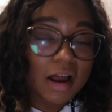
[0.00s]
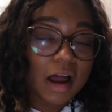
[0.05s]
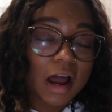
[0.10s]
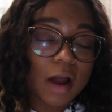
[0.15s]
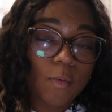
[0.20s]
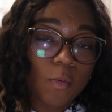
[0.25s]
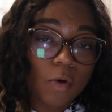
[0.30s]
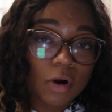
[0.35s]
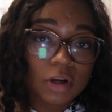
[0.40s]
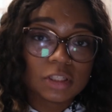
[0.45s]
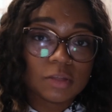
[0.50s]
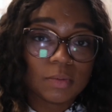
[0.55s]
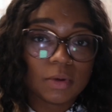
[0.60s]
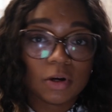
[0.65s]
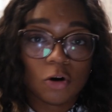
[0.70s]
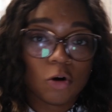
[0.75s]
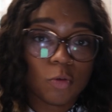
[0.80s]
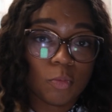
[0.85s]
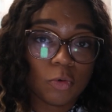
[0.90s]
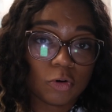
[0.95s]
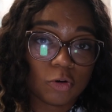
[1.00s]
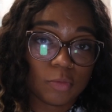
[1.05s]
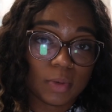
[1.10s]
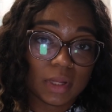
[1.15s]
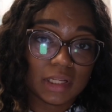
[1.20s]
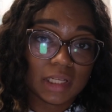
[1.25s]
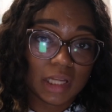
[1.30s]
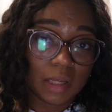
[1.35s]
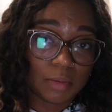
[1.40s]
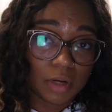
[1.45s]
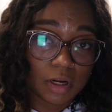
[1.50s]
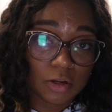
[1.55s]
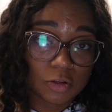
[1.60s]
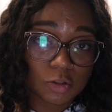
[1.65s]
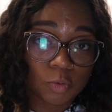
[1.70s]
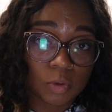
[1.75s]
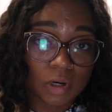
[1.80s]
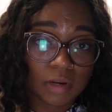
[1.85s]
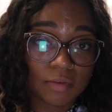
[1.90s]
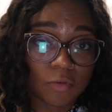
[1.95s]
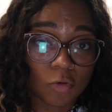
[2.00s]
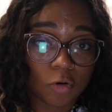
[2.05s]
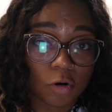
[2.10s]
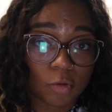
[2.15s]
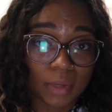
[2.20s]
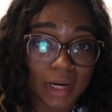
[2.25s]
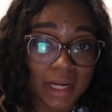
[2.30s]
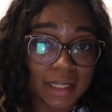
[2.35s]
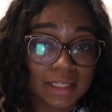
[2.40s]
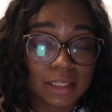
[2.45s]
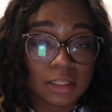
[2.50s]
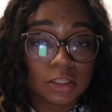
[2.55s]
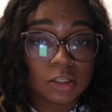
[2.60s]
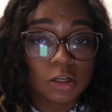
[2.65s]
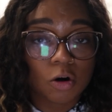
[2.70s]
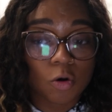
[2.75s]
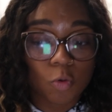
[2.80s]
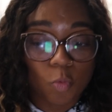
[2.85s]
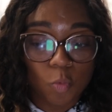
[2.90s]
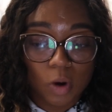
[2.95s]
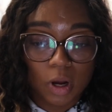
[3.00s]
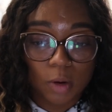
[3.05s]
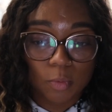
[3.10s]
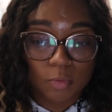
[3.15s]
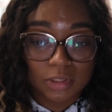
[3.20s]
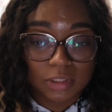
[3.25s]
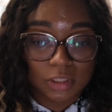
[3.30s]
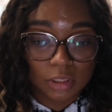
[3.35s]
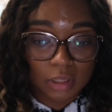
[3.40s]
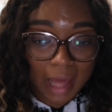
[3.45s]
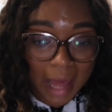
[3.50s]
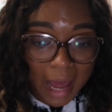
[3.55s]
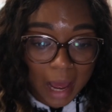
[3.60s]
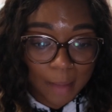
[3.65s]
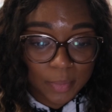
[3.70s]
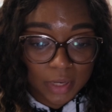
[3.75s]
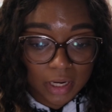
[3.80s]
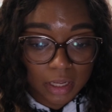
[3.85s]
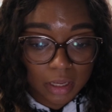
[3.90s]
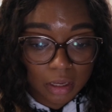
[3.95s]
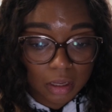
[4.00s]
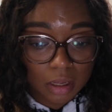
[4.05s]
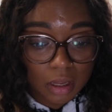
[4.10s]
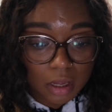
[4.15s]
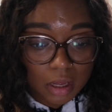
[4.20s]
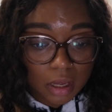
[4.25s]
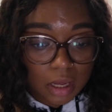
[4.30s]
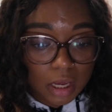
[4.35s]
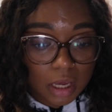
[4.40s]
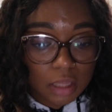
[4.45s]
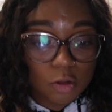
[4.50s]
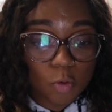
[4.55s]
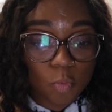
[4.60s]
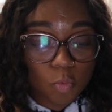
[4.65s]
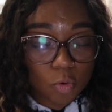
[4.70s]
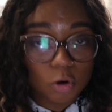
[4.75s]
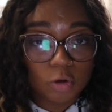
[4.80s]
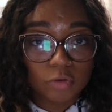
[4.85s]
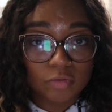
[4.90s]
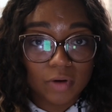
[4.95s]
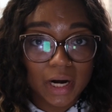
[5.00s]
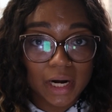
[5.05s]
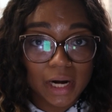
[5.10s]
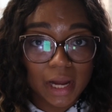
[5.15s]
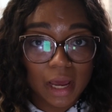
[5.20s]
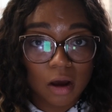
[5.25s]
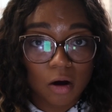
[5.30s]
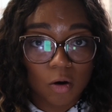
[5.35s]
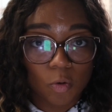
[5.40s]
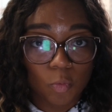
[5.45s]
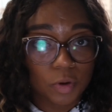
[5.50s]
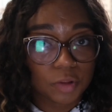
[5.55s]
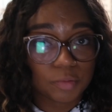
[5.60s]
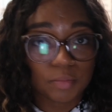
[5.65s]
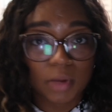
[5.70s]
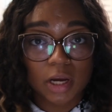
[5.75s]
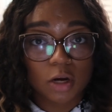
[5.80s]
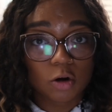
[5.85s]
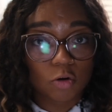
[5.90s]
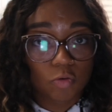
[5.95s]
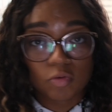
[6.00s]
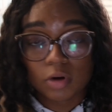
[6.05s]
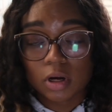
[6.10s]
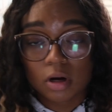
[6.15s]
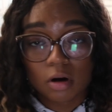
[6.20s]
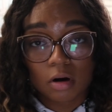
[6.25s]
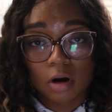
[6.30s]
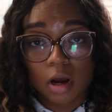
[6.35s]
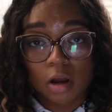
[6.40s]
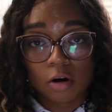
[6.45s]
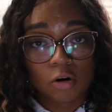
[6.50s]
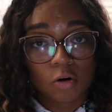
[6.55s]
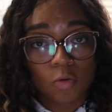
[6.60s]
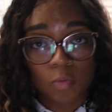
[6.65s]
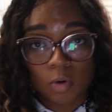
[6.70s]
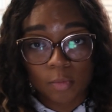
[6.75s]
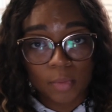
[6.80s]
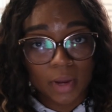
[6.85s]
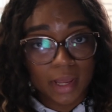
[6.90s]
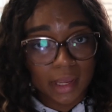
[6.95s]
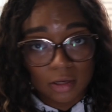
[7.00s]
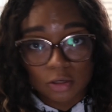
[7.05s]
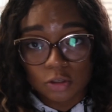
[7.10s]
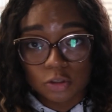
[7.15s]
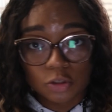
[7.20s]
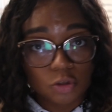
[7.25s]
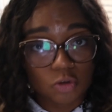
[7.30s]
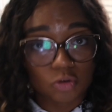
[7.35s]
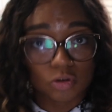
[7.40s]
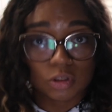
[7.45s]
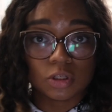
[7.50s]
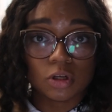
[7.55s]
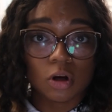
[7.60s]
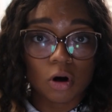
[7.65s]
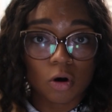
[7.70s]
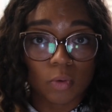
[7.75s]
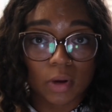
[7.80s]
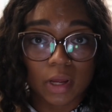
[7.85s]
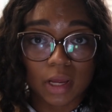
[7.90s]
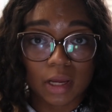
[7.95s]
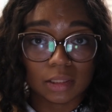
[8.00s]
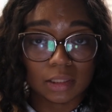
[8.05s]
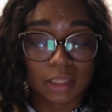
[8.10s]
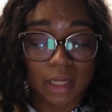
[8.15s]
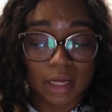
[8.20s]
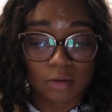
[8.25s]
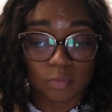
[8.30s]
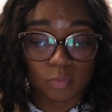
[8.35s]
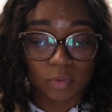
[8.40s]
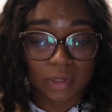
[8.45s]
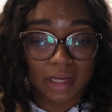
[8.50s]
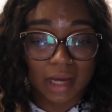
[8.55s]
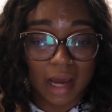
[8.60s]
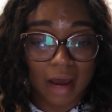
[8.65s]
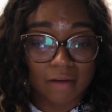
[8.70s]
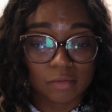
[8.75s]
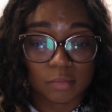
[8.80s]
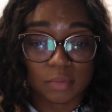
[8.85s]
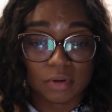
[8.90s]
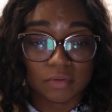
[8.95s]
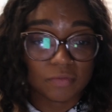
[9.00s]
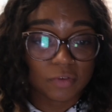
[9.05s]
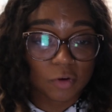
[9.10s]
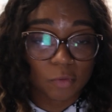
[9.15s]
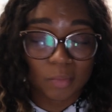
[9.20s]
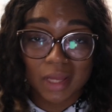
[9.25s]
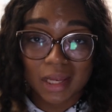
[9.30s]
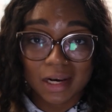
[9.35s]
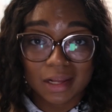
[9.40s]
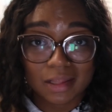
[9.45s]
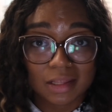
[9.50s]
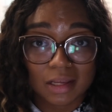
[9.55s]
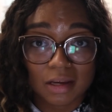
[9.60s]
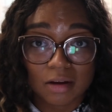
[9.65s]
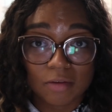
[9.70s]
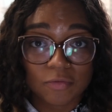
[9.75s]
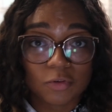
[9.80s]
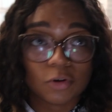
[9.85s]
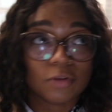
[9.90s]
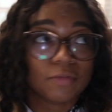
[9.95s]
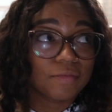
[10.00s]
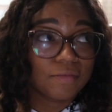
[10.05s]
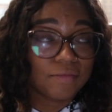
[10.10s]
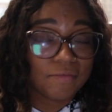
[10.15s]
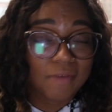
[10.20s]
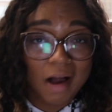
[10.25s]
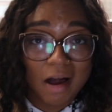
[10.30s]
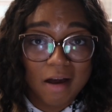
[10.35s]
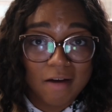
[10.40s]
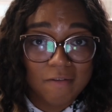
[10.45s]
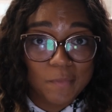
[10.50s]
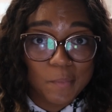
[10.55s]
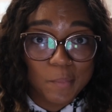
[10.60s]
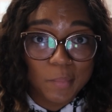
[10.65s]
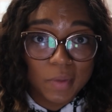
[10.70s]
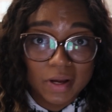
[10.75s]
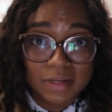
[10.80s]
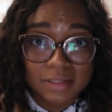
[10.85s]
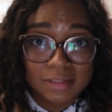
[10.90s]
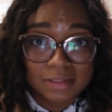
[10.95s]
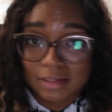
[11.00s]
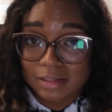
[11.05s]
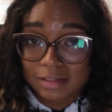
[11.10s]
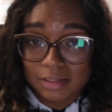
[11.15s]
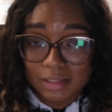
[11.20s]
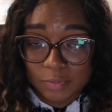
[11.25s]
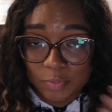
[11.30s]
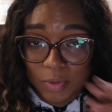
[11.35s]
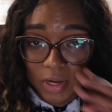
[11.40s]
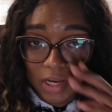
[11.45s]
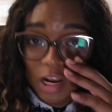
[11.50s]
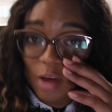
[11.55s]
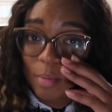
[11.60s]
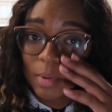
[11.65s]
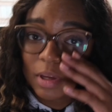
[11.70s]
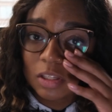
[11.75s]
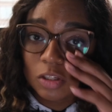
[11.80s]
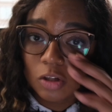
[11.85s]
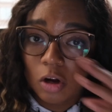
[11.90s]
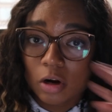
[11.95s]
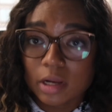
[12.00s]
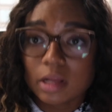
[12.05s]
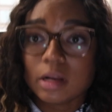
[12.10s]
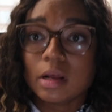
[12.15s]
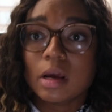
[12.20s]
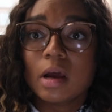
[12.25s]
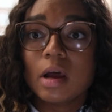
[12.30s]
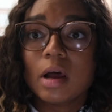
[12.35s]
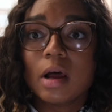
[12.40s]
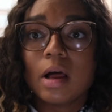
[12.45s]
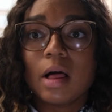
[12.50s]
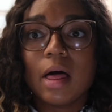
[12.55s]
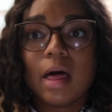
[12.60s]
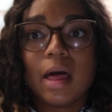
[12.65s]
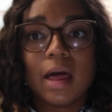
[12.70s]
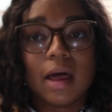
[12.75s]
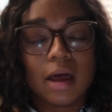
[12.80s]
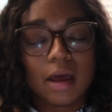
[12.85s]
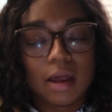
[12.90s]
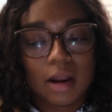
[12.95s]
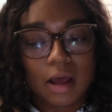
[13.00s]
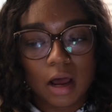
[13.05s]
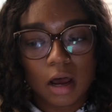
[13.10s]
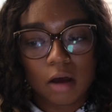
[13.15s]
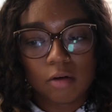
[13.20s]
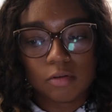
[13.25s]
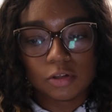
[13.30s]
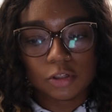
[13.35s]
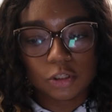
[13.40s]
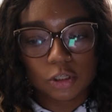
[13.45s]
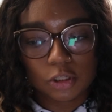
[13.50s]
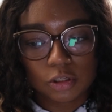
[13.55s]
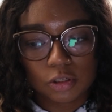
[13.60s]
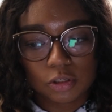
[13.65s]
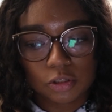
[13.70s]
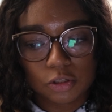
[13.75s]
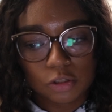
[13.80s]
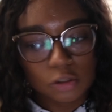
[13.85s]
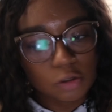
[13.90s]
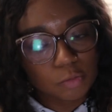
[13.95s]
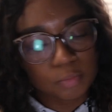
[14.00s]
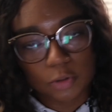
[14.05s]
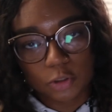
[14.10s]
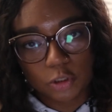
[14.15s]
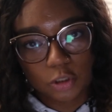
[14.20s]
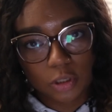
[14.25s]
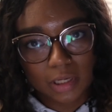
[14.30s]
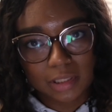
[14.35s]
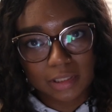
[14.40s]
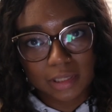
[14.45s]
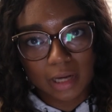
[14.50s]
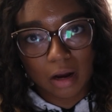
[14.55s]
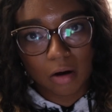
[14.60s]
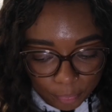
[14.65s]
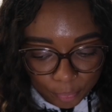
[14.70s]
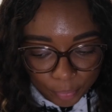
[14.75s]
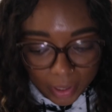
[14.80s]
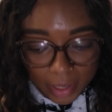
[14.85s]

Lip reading: I wanted to be a homeowner by the time that I was 24, but I didn't know what was happening in the world right now with my career. I don't know where my industry's going. Like, we haven't been filming anything for 5 months since this pandemic started and I was just super stressed out.